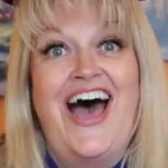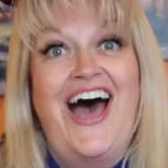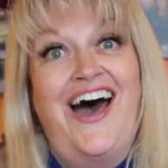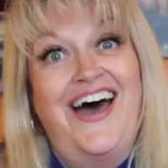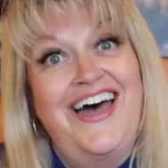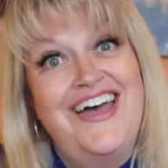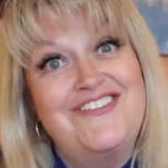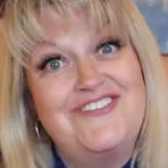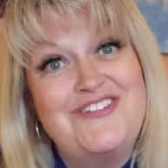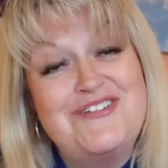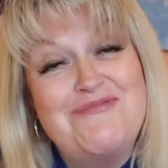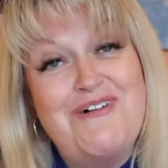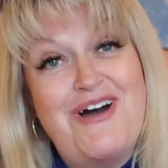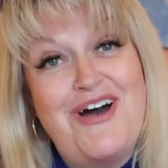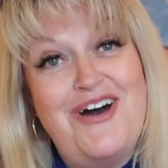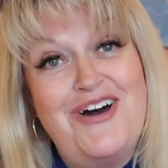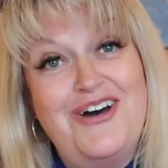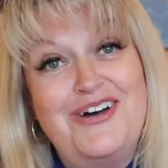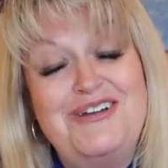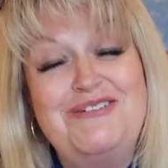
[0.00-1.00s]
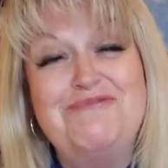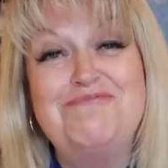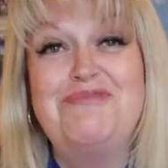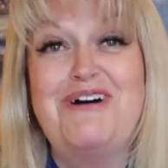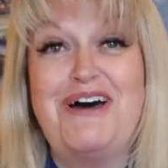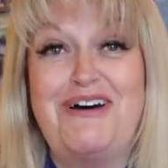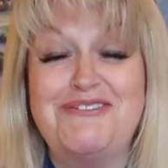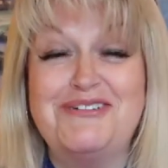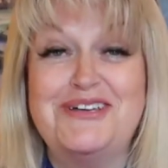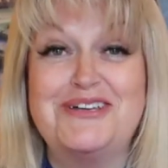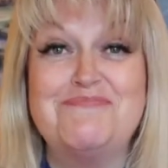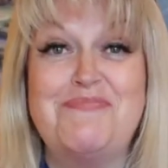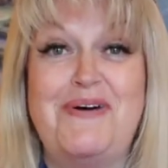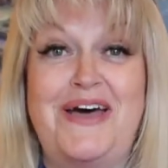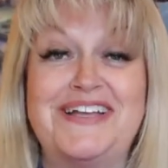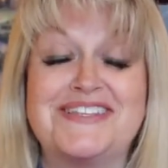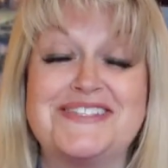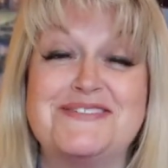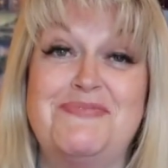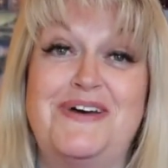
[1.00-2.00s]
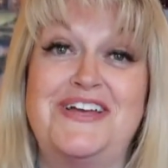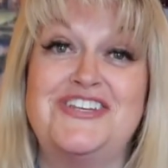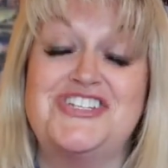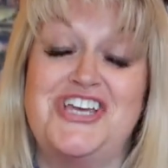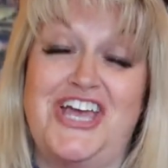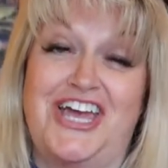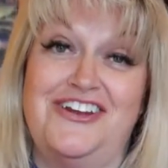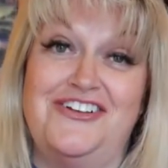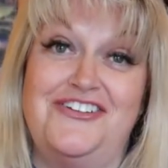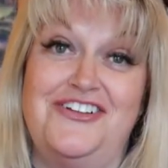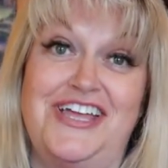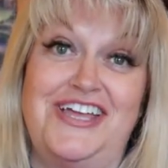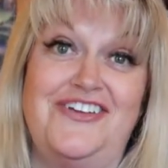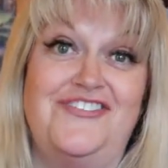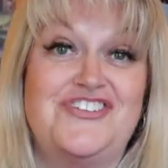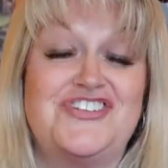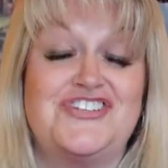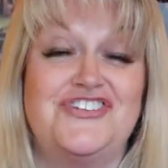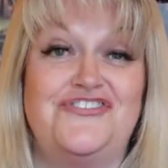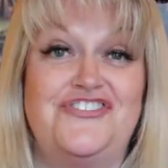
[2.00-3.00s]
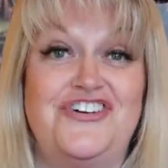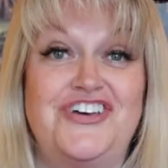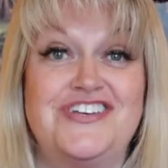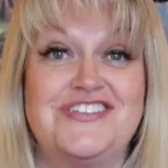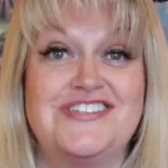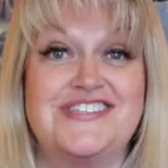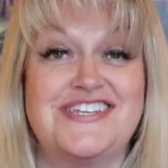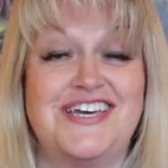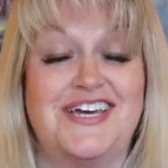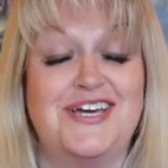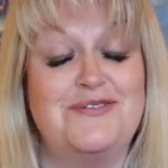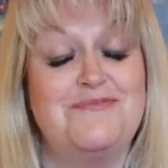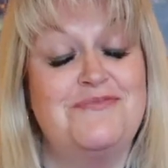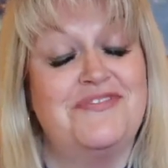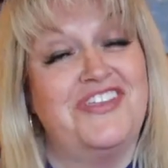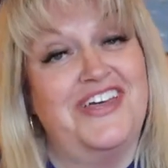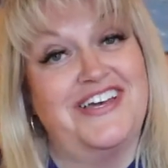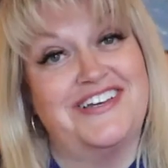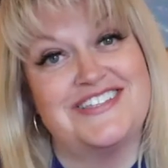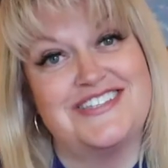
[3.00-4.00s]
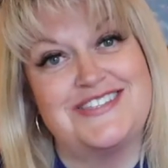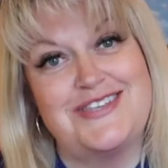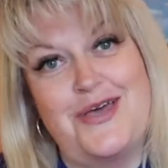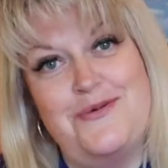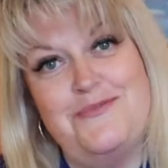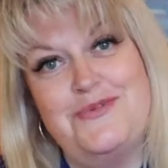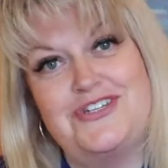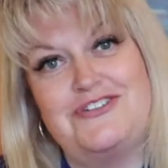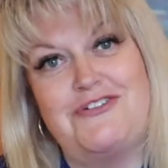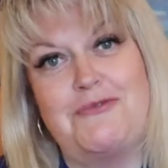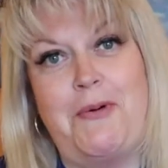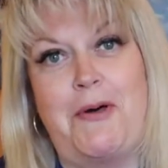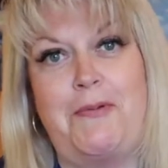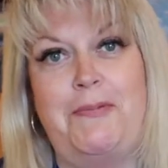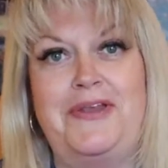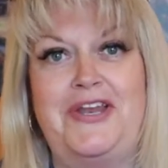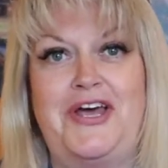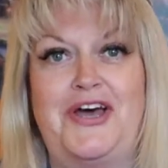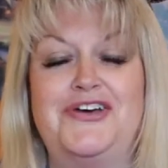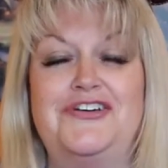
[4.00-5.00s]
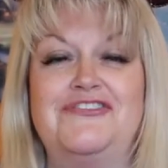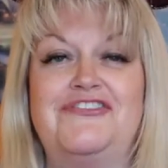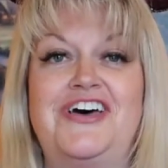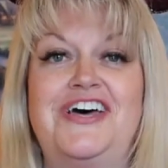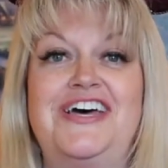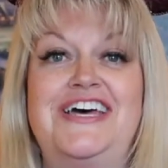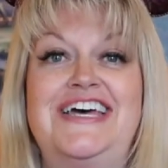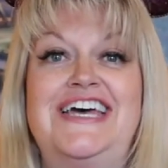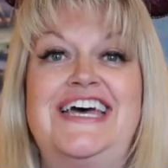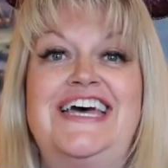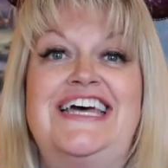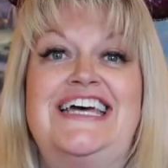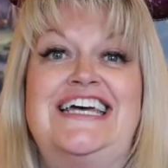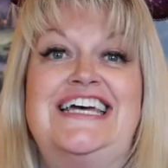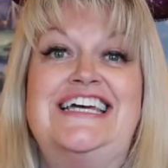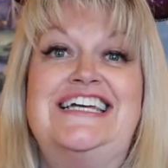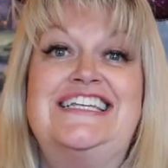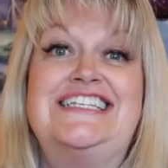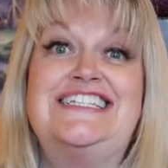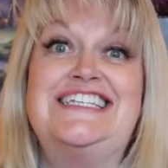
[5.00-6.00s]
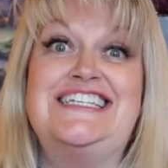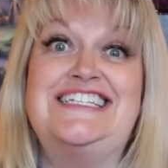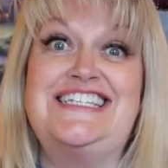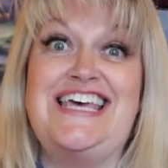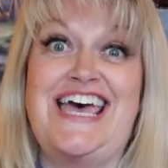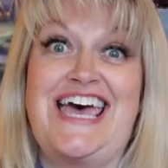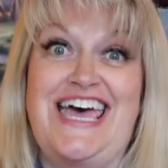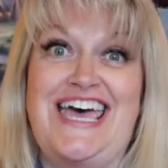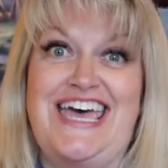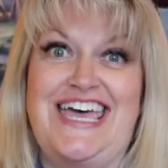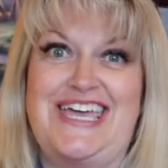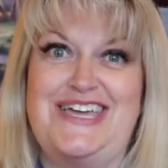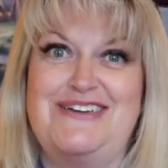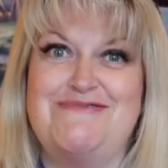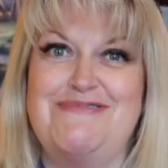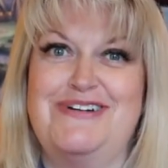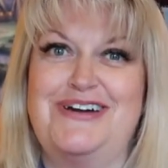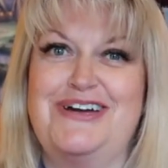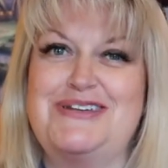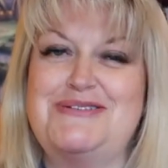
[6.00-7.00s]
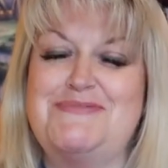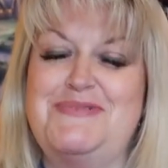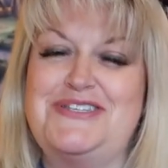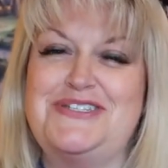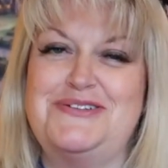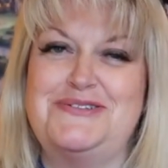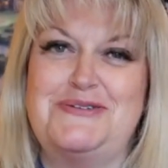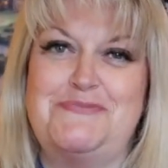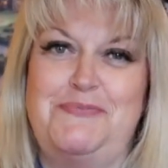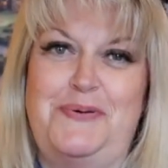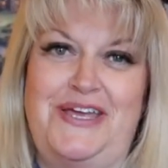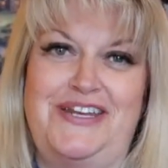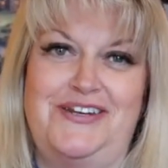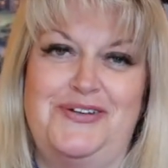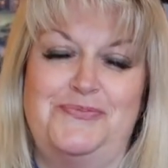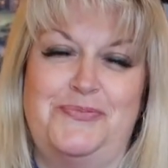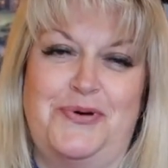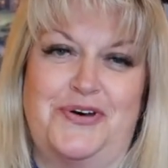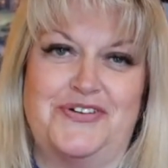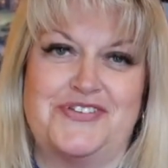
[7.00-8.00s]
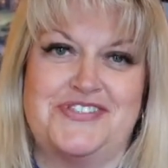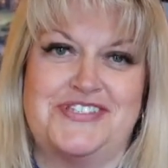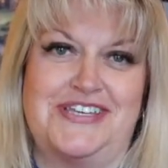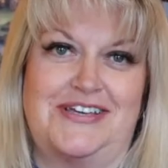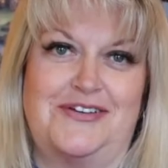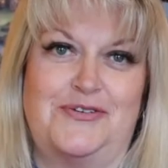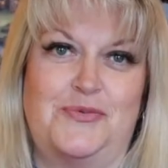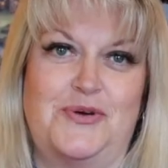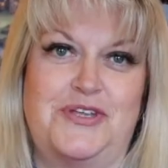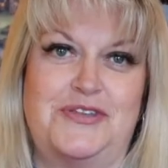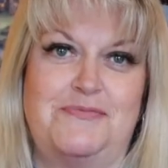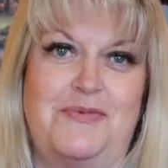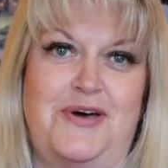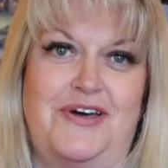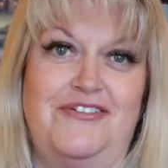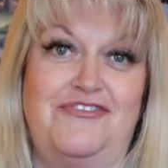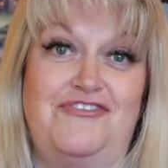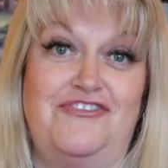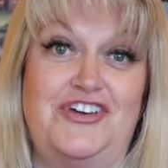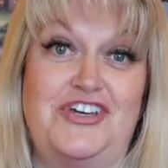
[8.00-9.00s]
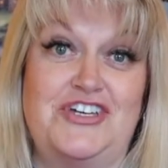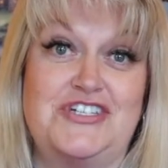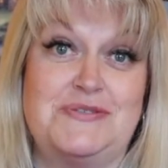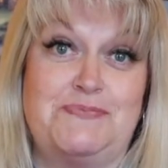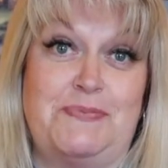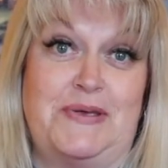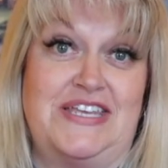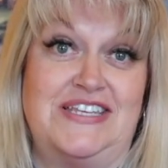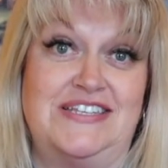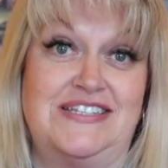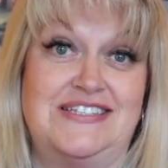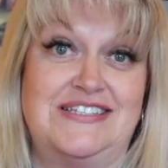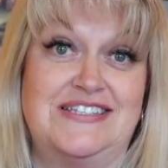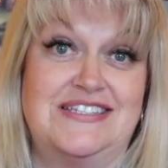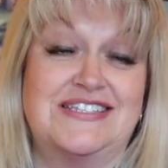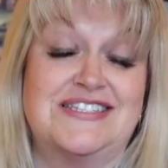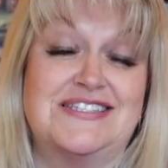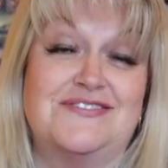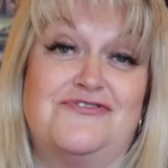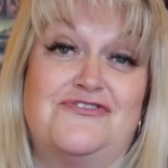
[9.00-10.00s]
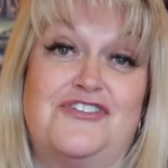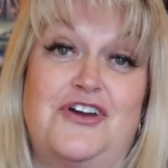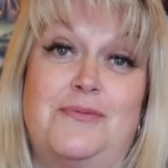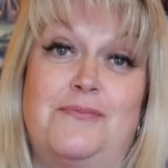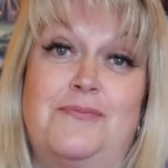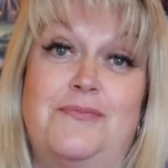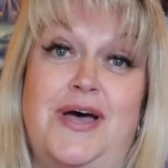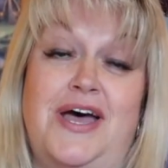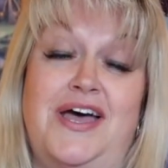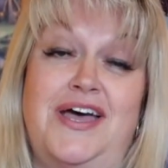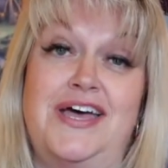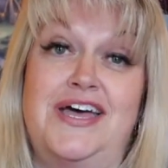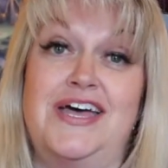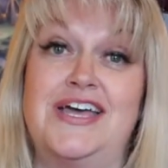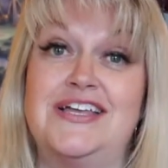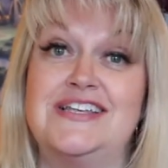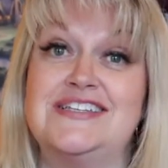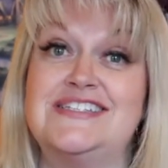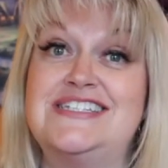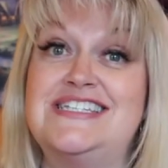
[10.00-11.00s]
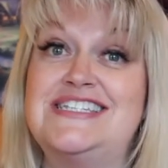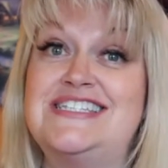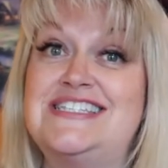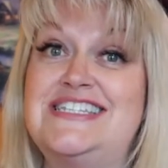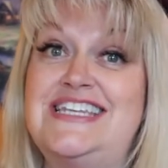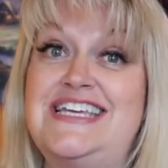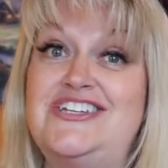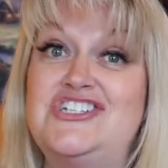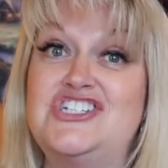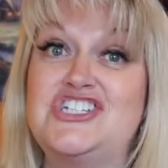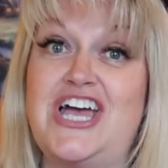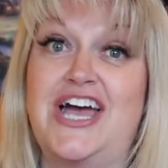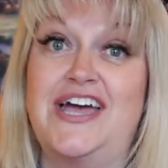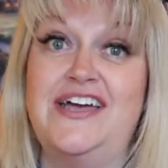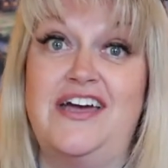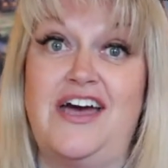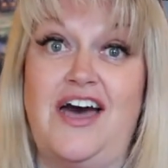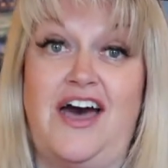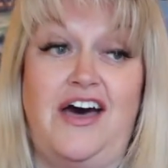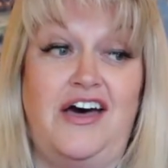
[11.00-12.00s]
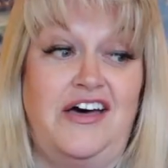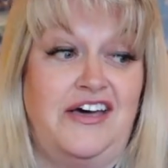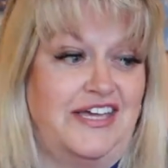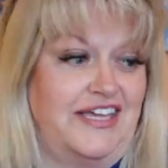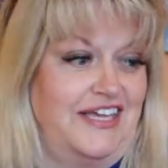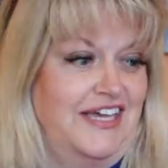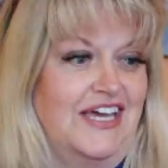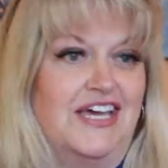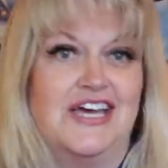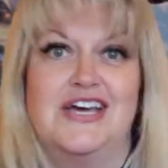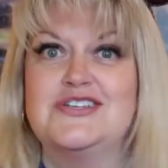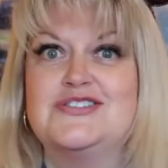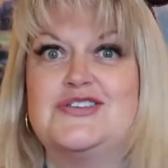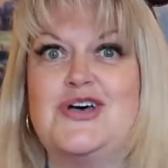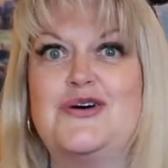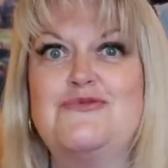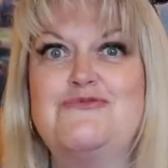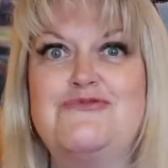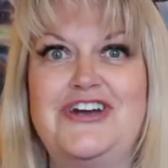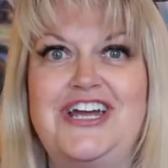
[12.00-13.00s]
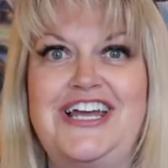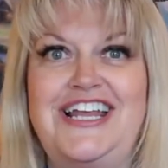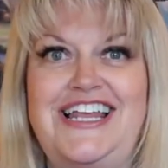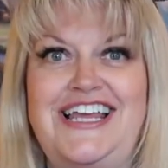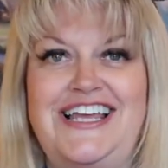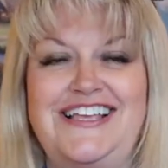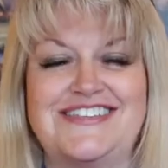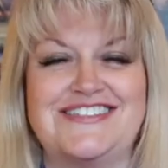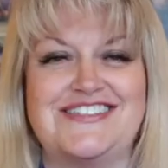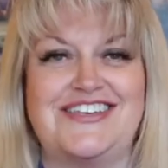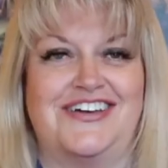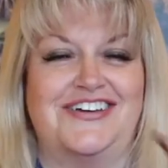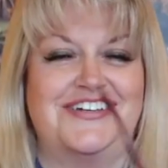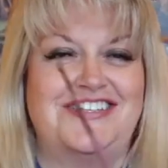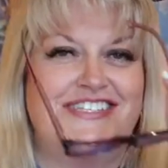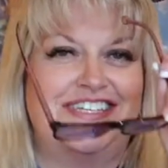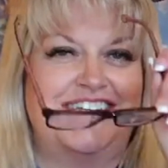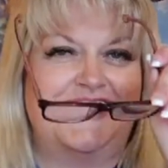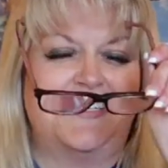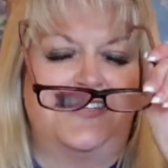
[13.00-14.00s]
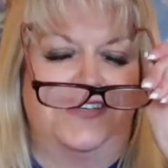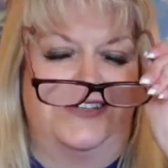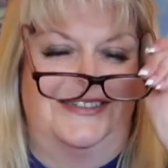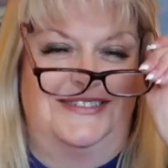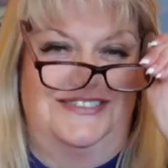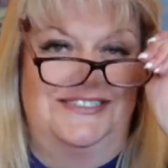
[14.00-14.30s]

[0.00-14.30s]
Hi everyone, welcome back to my channel. If it's your first time, thanks so much for popping over. Today we're going to be doing a pin unboxing with my first pins from Disney Shanghai. So I'm really excited.